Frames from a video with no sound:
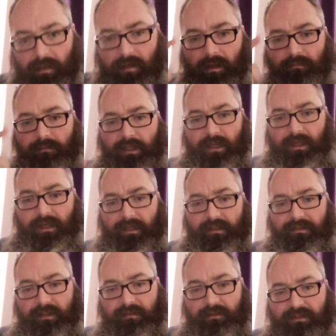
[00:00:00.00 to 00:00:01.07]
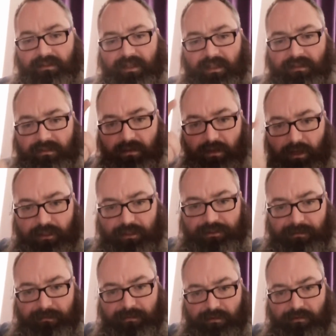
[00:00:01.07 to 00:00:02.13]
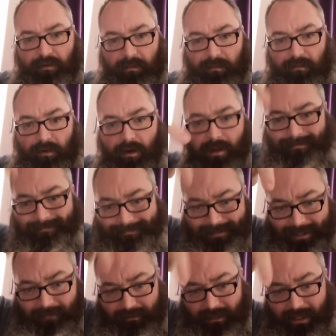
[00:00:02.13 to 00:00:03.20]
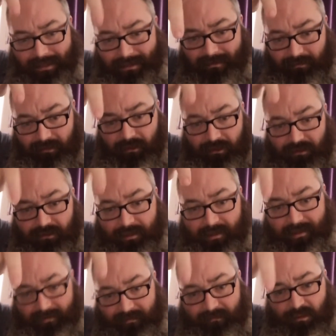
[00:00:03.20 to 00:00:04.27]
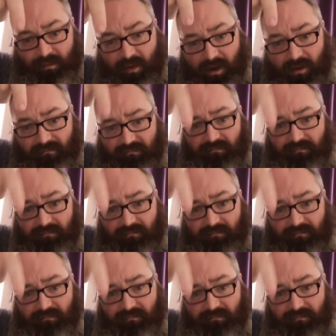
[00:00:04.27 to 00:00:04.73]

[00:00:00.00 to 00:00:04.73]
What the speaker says: Oh yeah, and Terry says like and subscribe, alright? Down there, you can see it, alright?